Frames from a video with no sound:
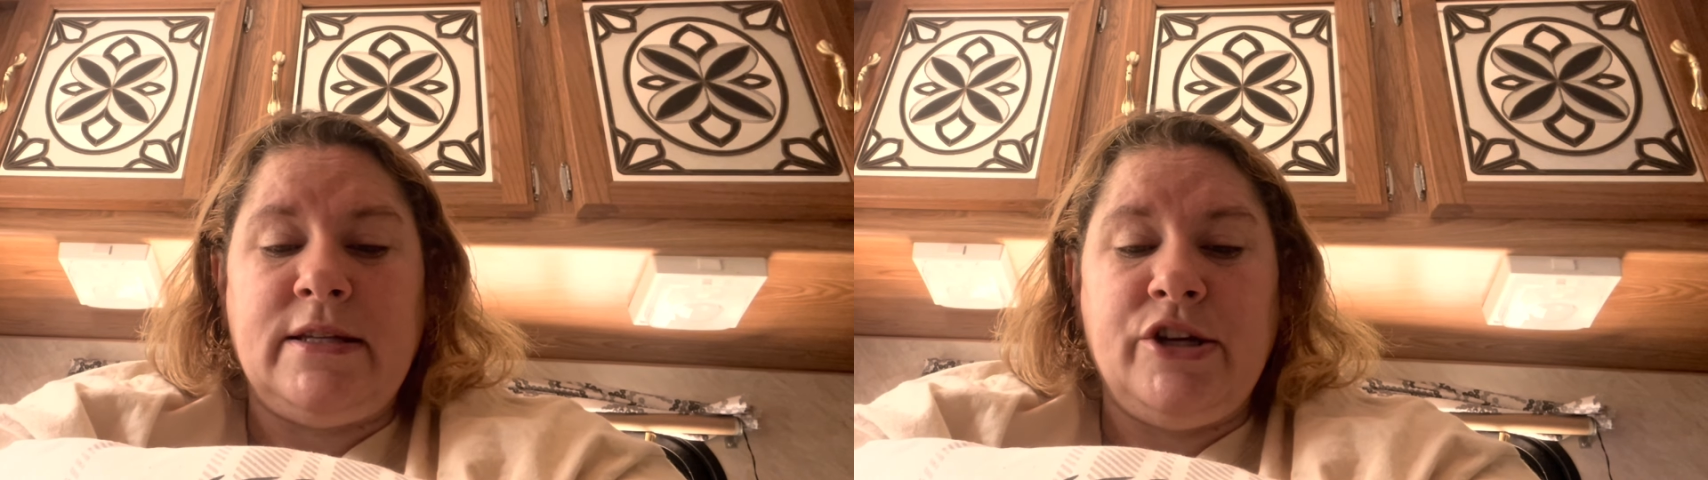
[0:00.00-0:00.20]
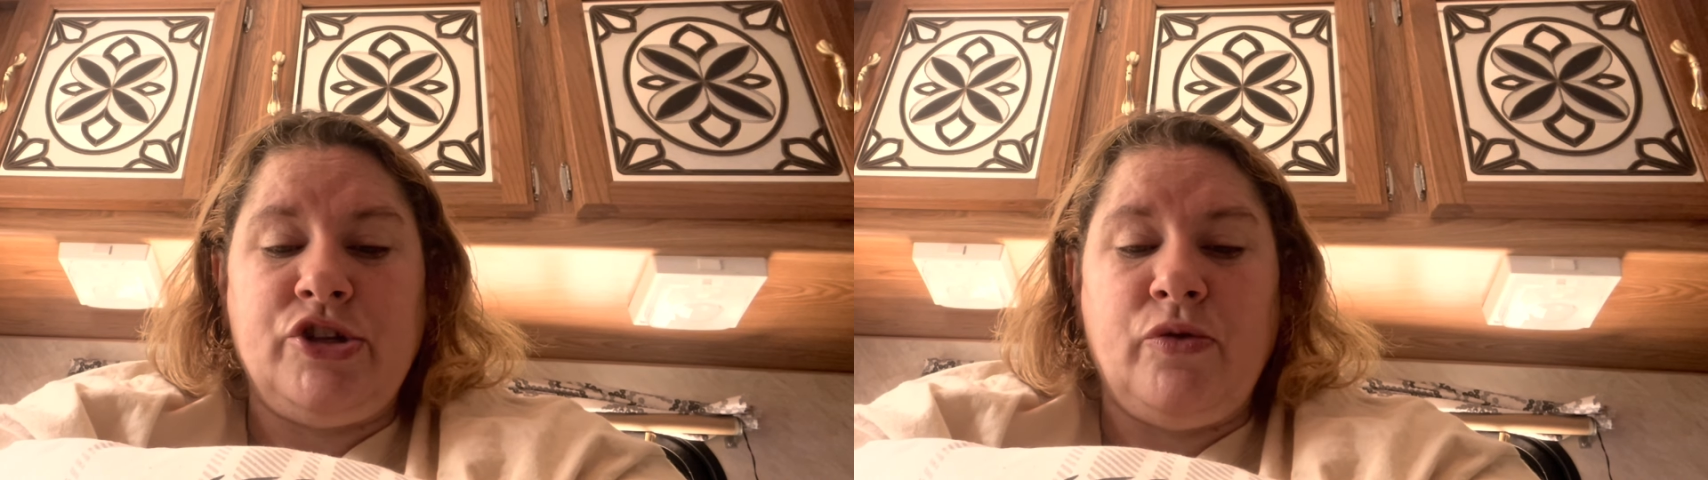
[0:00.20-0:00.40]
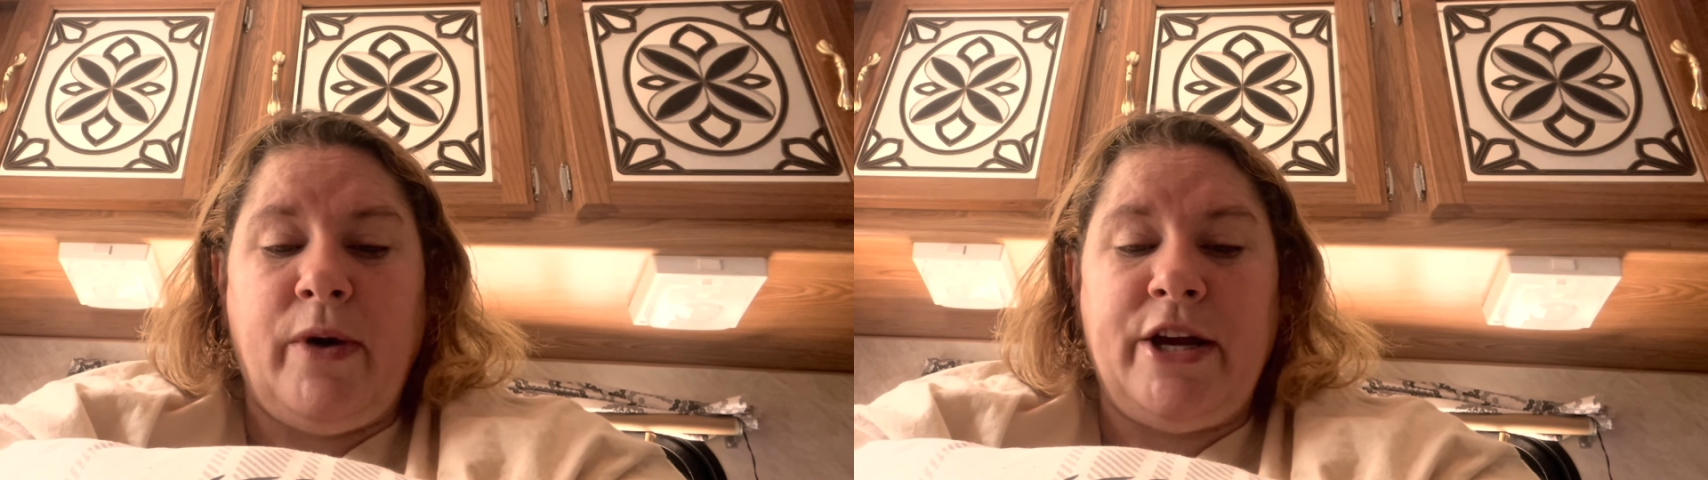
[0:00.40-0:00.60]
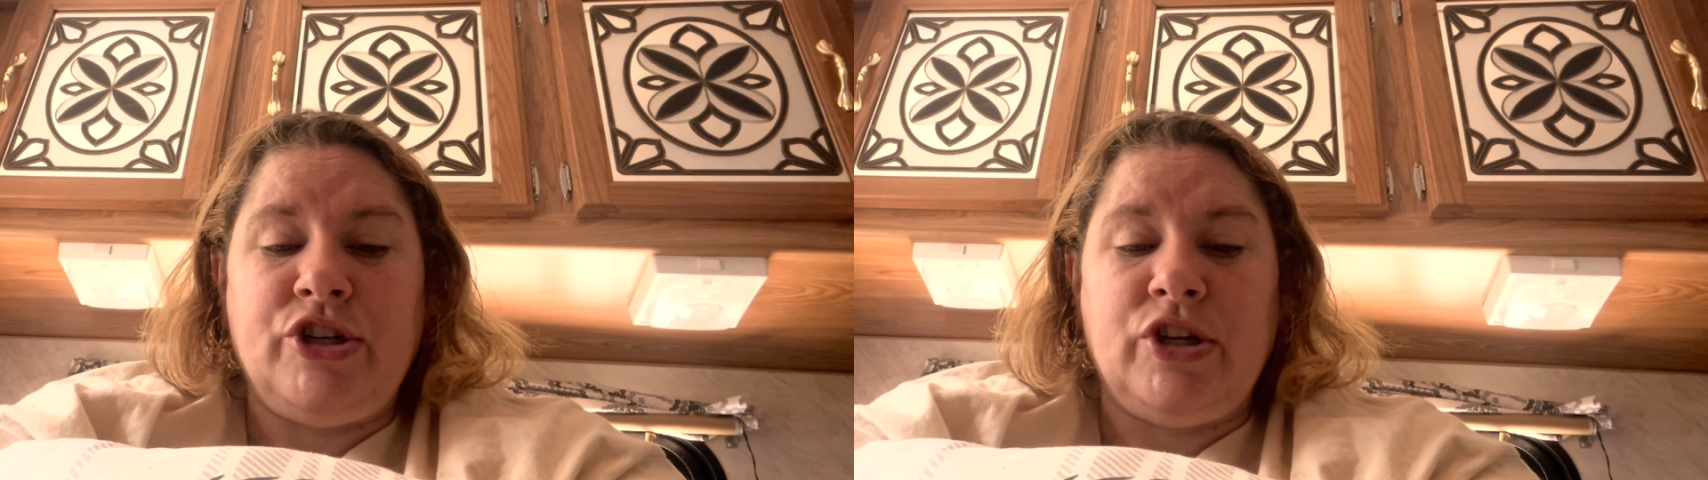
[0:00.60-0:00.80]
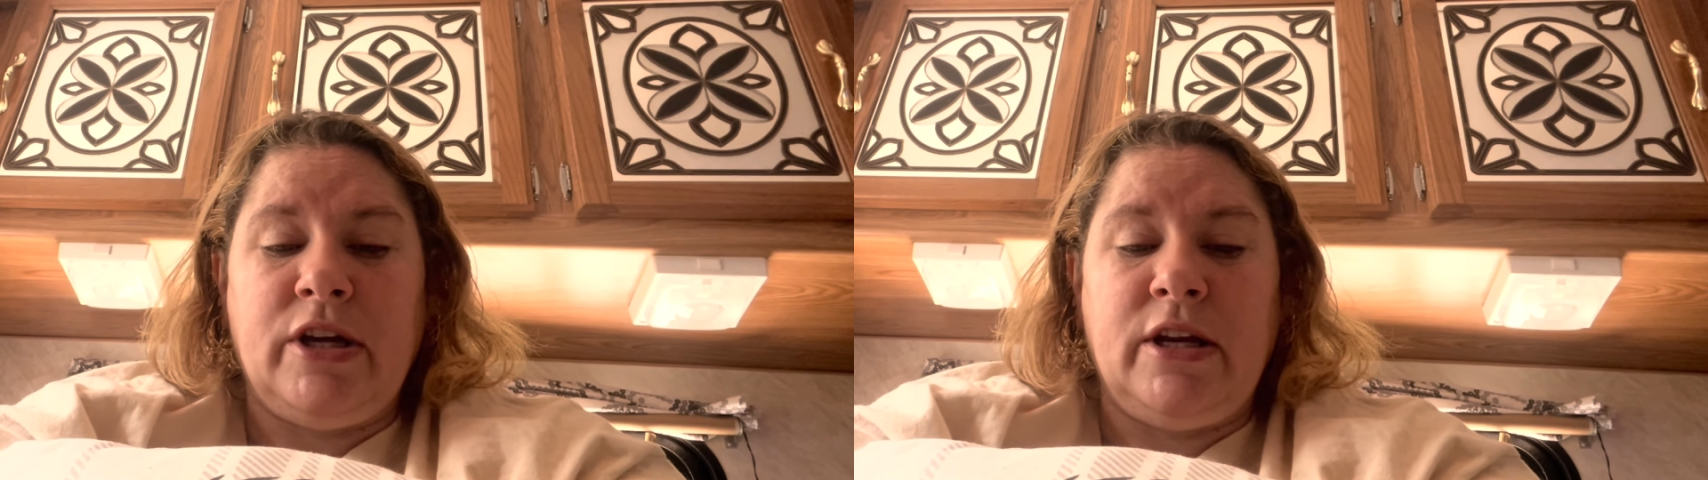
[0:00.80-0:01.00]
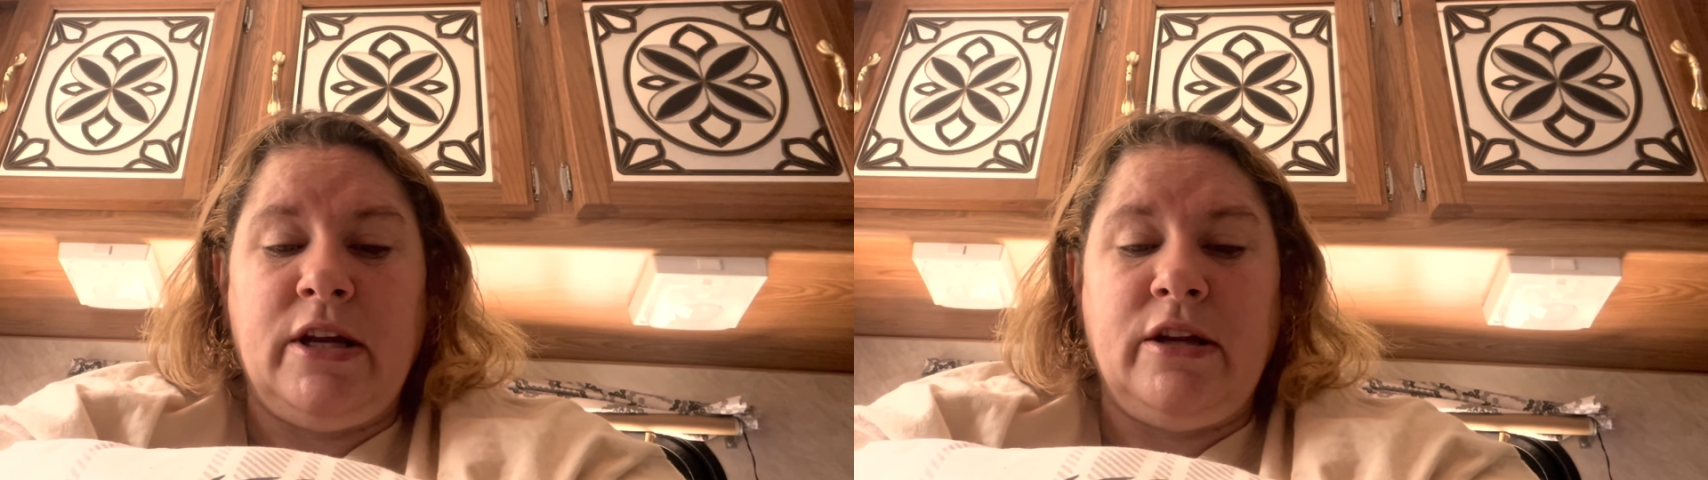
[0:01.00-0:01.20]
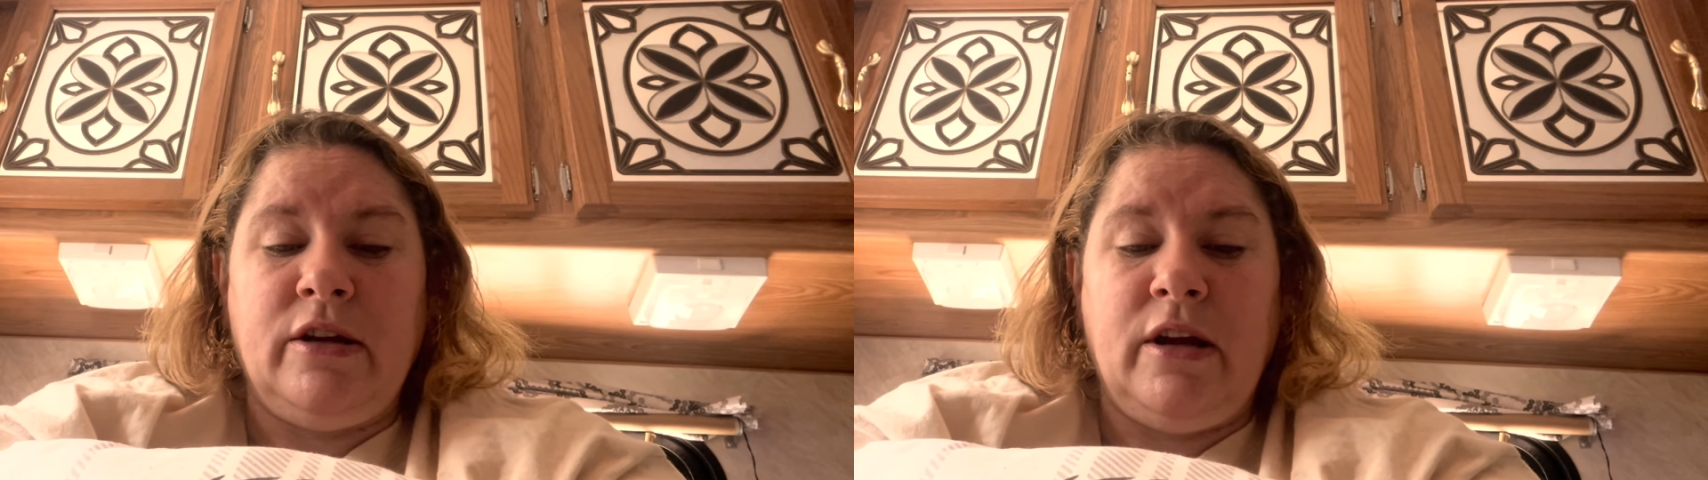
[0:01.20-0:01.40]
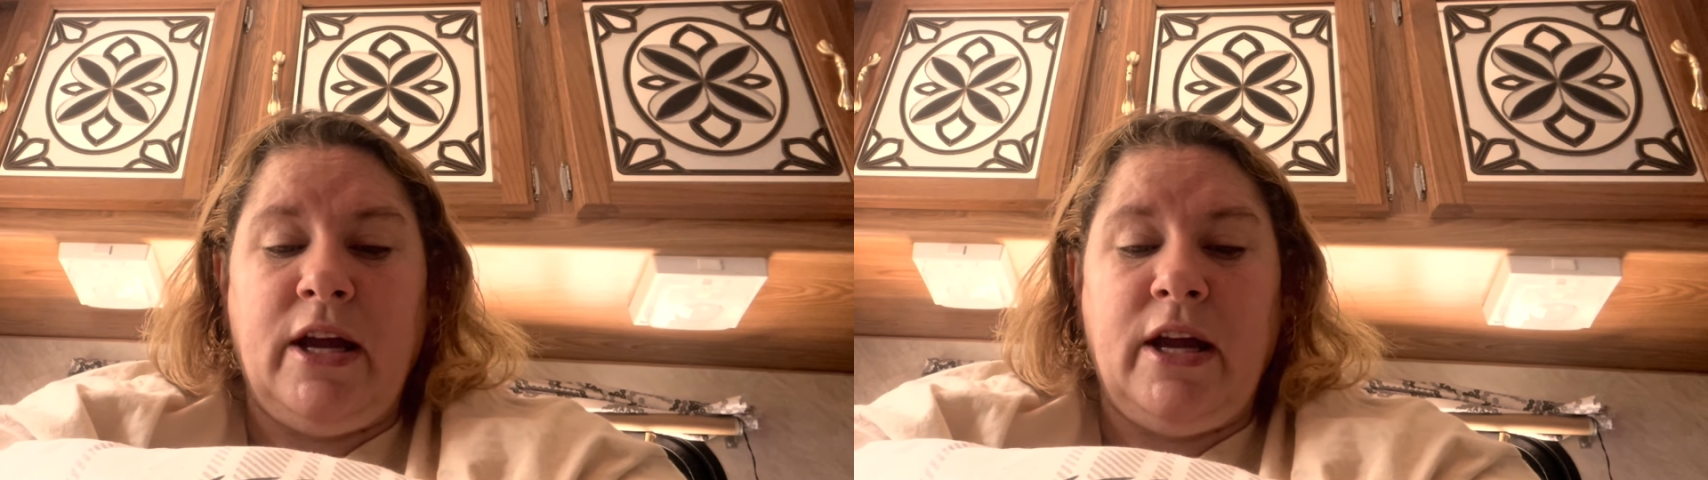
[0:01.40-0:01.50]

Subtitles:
situation